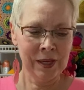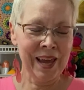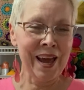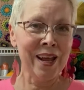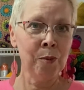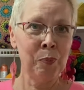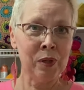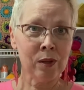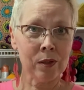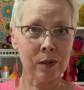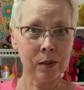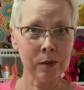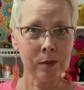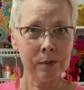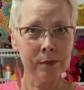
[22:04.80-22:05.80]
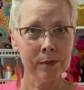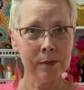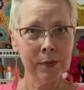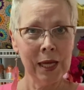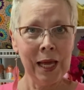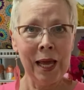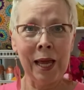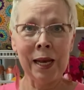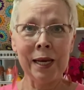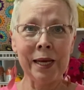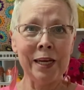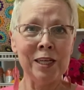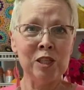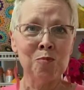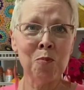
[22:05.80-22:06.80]
caterpillar, and
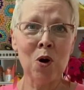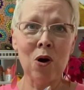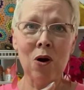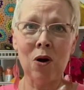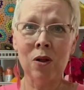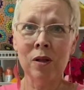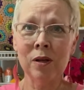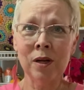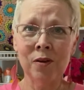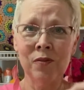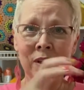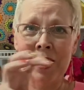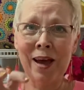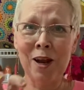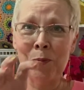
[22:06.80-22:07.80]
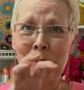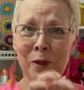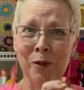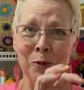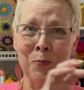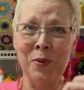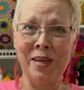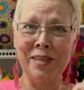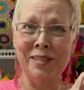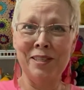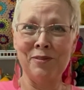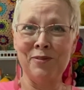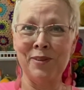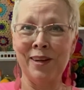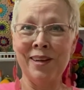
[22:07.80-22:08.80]
each ball of the caterpillar be a
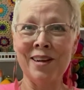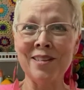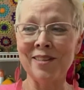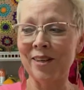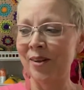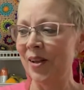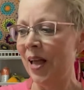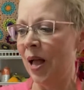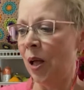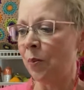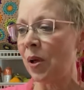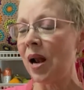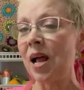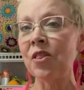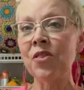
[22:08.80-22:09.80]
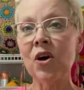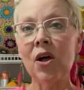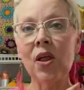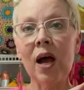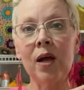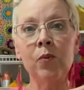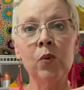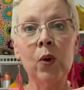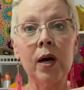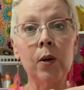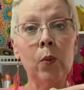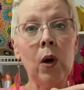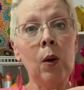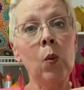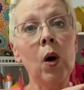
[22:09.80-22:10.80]
different color. But I thought I
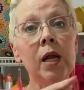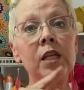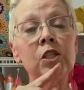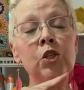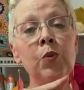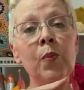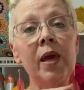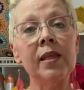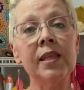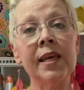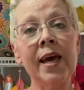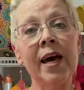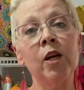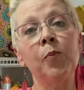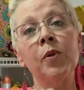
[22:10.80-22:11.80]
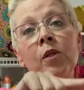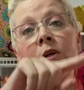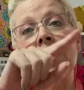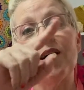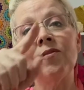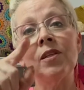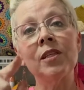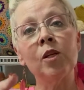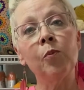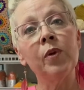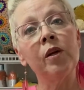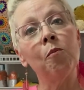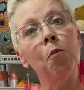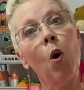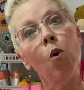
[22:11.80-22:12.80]
wanted to make the caterpillar have a little bit
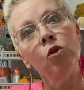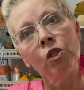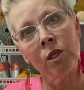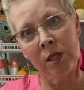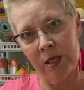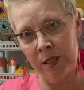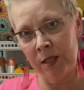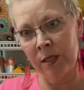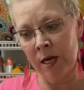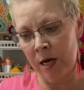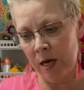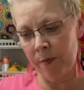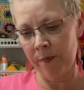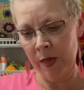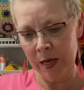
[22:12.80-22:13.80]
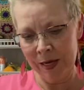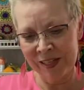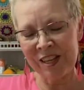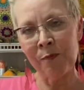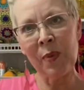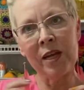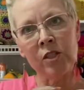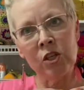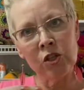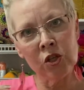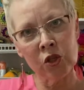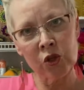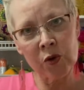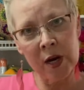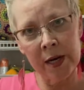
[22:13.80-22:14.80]
of motion this time, because I made just a
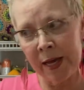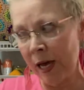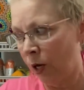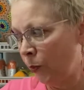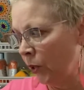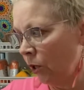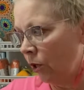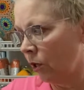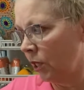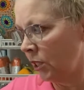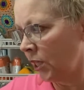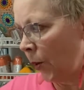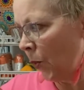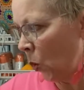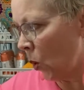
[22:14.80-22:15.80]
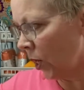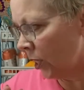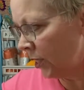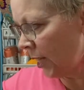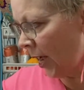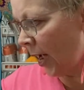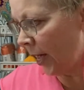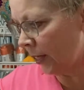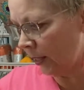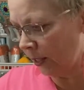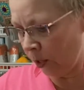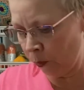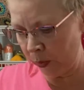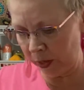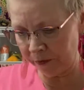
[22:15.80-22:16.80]
straight caterpillar. This time I wanted to add a
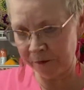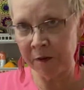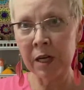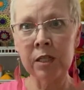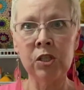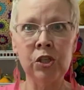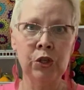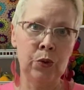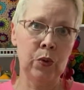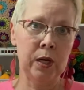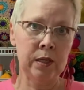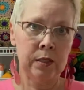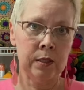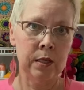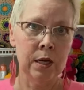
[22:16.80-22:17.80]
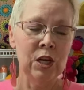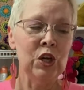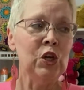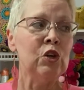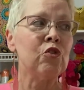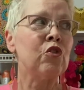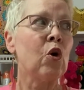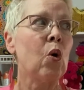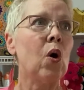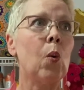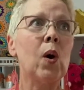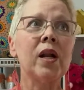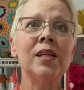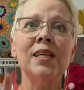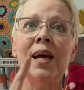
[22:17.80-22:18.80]
little bit of fun to it. So I
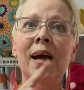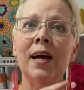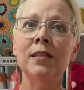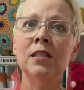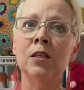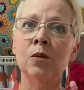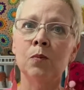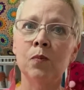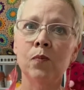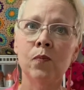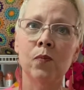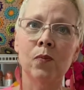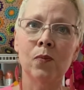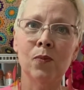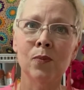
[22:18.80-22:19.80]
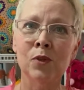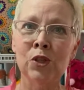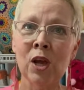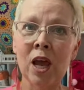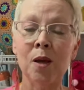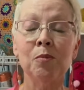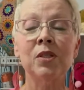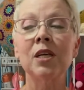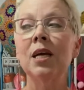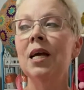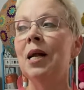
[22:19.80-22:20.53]
wanted to add some shapes.